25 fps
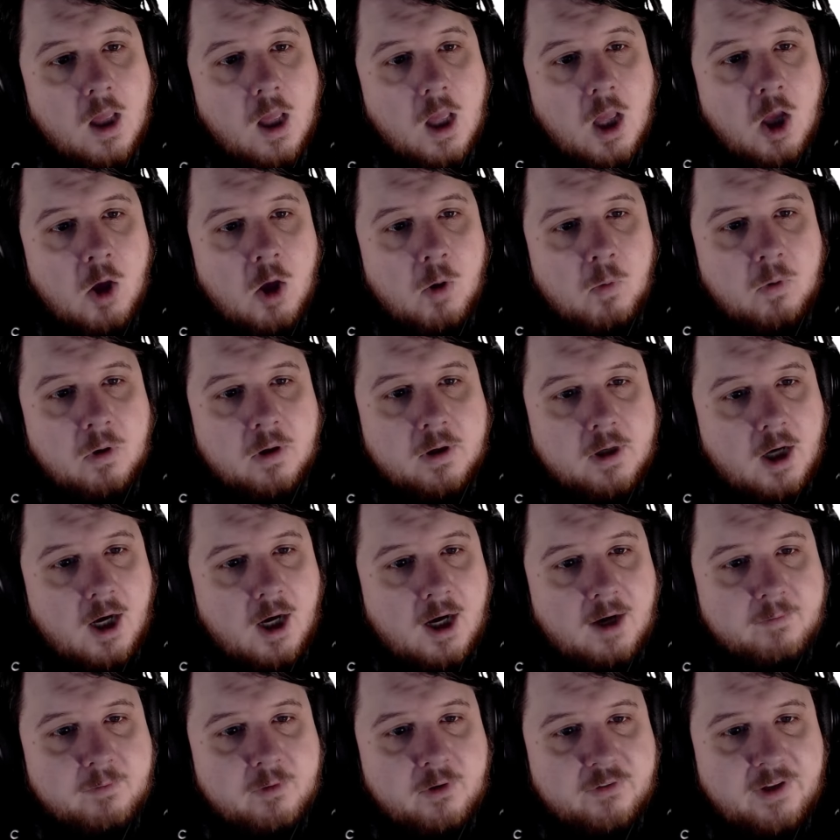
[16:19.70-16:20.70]
Well, it
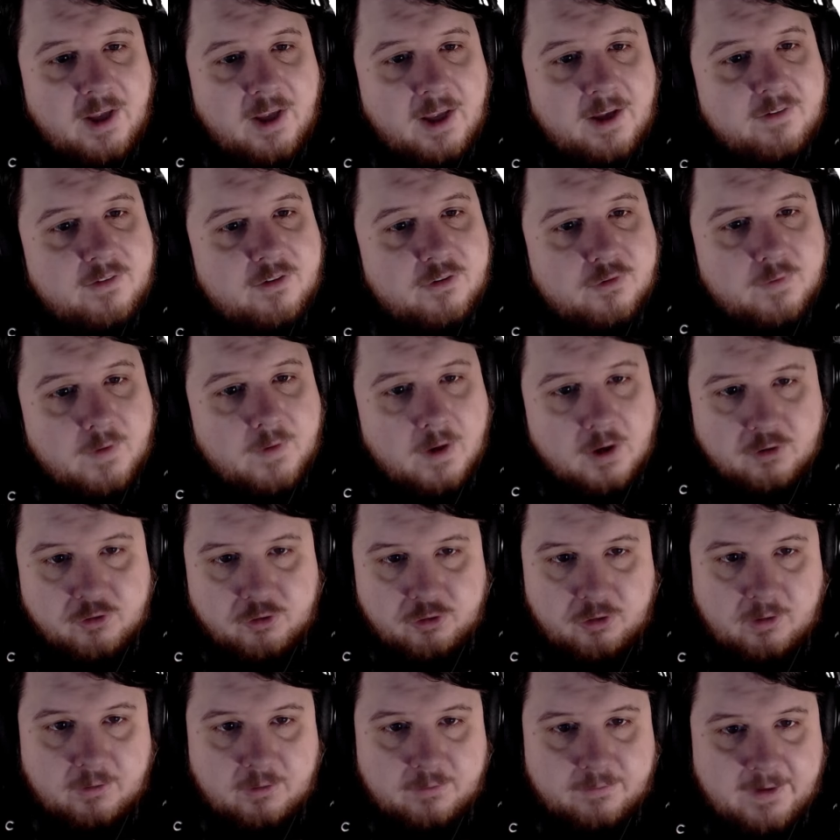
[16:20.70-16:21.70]
offers a
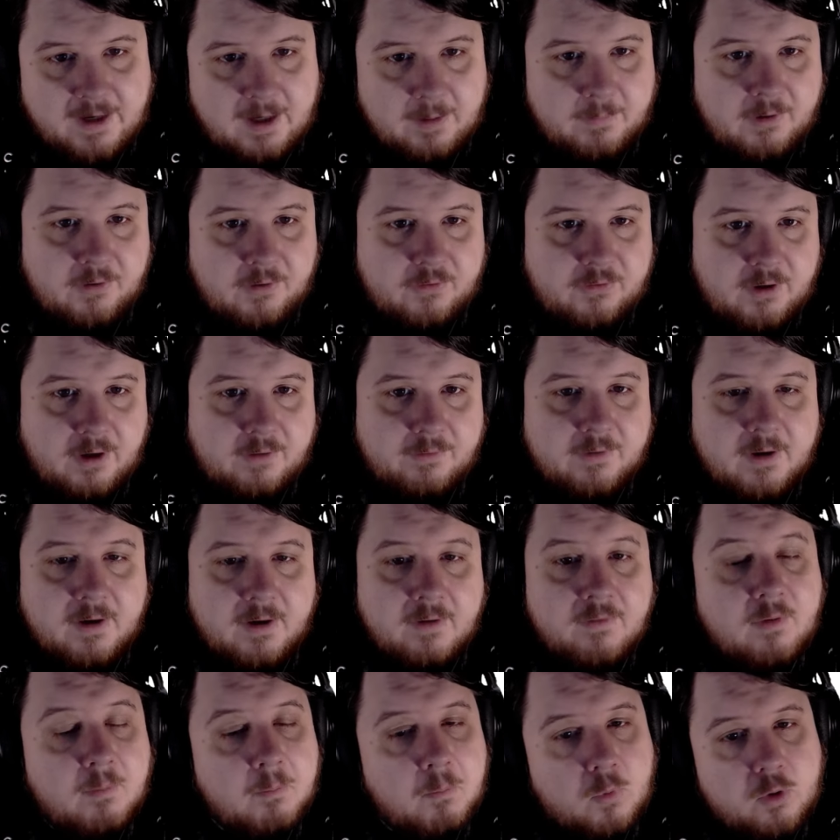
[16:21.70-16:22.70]
dysfunctional family suffering
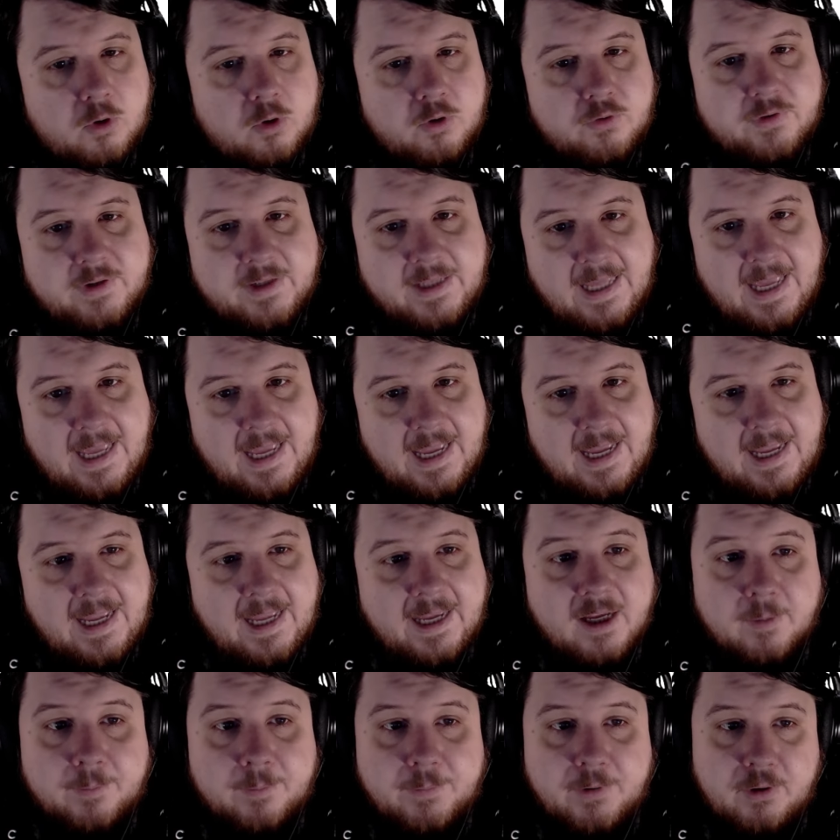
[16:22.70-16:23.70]
from moral decay,
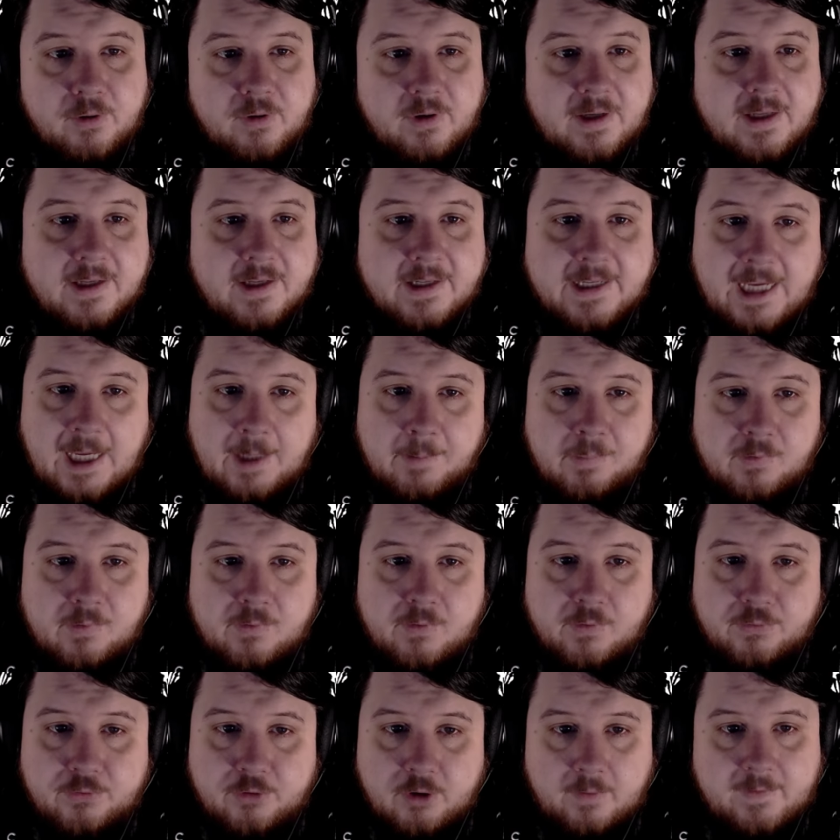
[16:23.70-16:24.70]
a community incapable
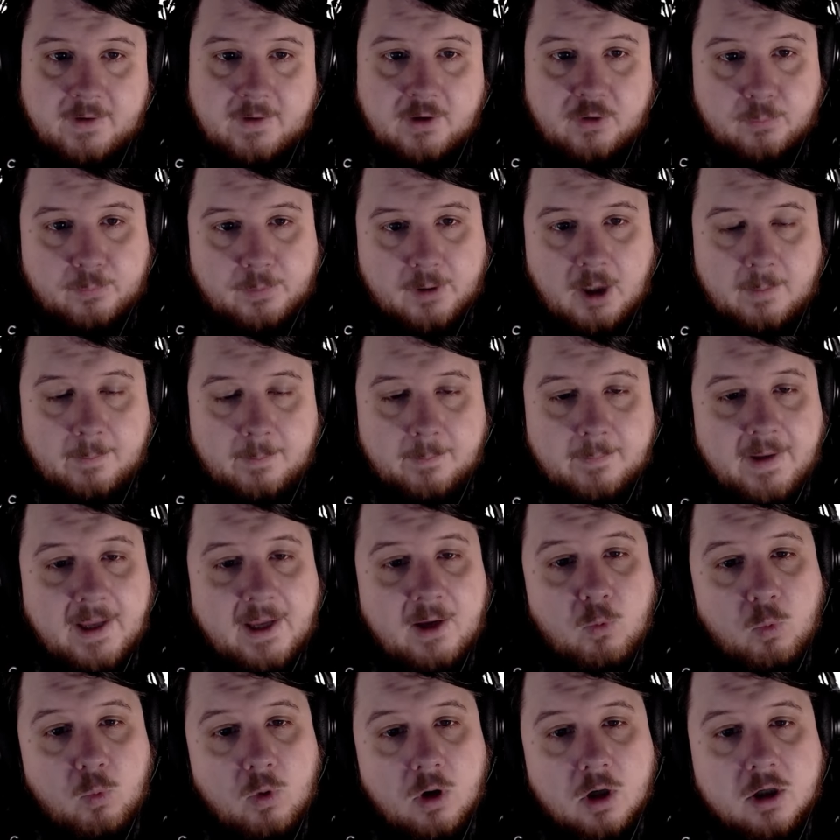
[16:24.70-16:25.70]
of solving its problem, a
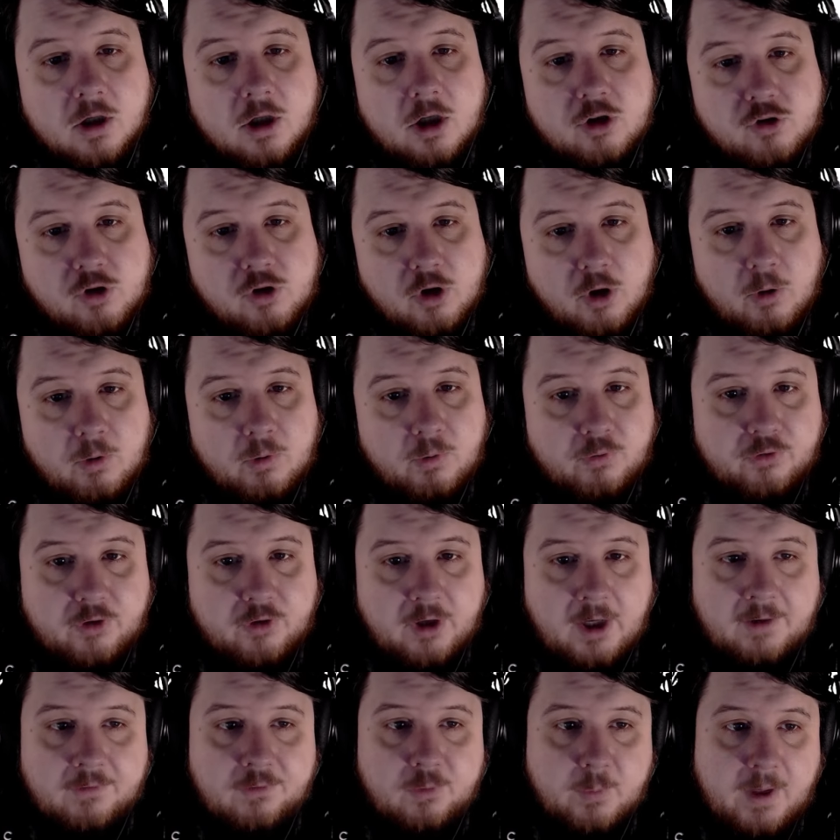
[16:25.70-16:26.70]
worker drone who
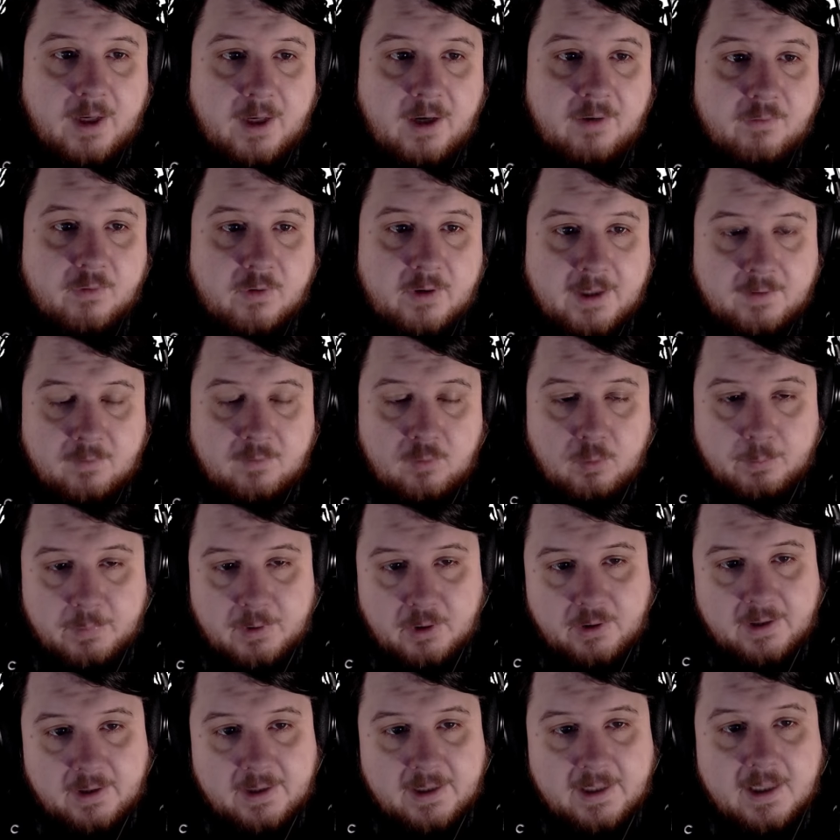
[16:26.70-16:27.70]
slaves away for an evil
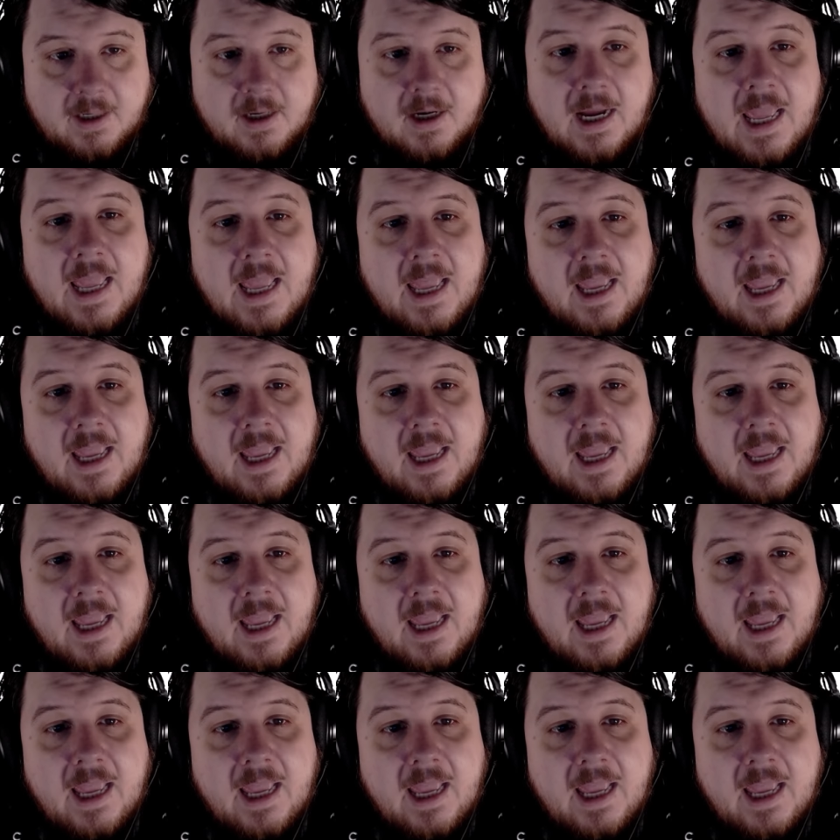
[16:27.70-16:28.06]
billionaire,